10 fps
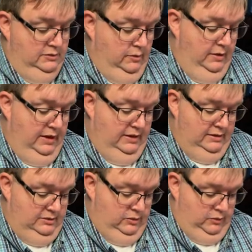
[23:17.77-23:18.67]
That's what we had
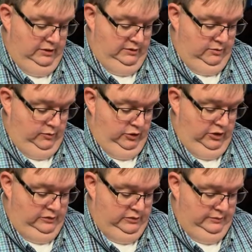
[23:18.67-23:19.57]
at the store. That's what
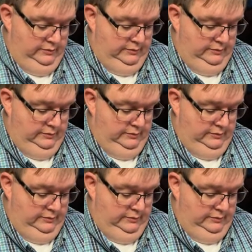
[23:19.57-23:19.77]
we're using.